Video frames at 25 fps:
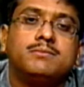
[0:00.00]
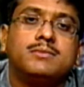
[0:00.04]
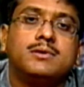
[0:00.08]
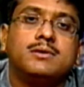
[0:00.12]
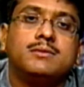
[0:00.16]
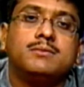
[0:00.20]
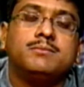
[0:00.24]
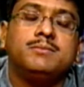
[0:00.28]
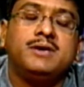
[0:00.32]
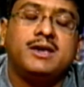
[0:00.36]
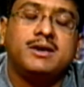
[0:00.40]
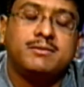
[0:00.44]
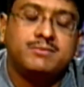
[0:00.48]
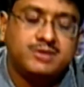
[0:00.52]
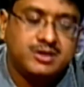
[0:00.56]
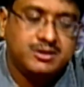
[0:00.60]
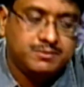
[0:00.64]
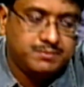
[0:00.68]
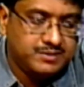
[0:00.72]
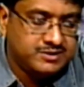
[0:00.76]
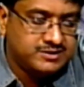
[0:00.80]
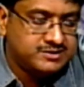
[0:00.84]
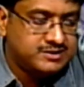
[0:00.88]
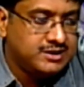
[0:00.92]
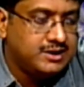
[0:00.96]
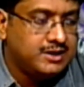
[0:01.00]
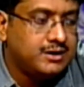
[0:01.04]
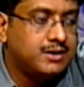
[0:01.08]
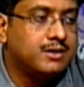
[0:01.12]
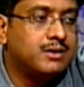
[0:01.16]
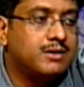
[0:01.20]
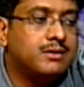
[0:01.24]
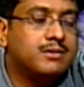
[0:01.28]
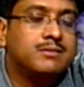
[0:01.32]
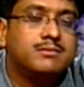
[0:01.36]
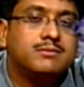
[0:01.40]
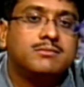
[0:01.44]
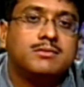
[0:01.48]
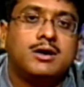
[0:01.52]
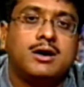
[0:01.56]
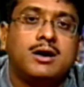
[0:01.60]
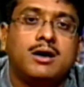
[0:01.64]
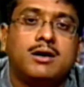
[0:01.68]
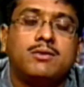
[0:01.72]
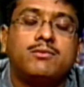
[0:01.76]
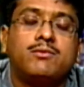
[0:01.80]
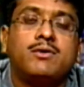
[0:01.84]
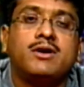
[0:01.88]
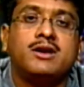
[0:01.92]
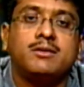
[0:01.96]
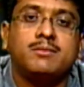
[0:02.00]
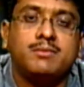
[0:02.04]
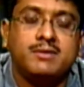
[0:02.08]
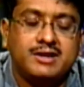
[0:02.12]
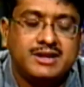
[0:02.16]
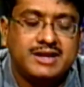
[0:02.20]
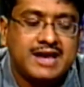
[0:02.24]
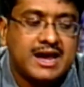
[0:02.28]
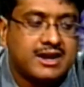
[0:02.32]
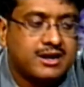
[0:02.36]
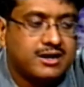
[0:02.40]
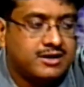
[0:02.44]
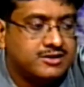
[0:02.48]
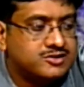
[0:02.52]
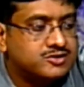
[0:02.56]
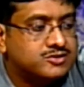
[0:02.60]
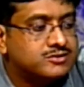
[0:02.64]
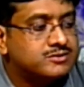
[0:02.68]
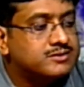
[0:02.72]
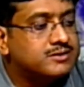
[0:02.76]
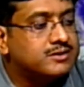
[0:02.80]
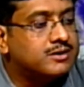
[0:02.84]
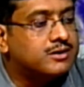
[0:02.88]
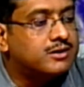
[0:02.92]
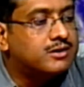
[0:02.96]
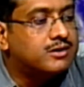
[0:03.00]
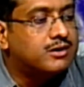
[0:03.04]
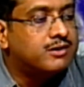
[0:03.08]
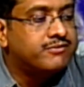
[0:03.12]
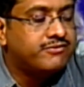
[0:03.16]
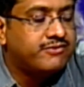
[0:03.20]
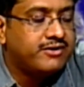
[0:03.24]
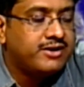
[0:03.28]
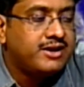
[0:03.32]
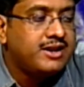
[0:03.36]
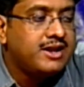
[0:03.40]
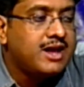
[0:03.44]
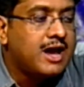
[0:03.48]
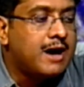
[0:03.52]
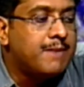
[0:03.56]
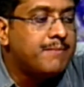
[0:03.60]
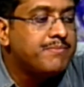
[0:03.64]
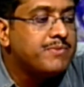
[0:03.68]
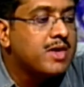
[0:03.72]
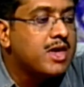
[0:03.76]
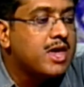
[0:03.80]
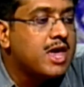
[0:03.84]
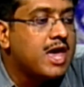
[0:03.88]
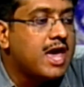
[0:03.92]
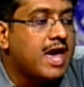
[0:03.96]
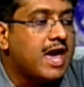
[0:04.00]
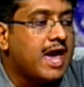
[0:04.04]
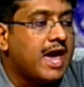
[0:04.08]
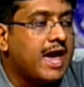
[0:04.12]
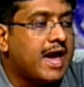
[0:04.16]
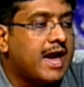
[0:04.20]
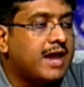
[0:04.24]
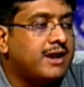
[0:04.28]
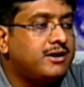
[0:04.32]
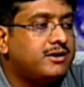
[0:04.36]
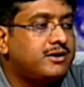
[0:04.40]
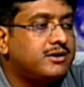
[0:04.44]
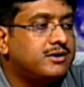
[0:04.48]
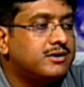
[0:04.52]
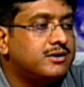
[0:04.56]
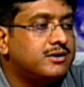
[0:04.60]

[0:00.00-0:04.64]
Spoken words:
BMTPC Vulnerability Atlas of India. And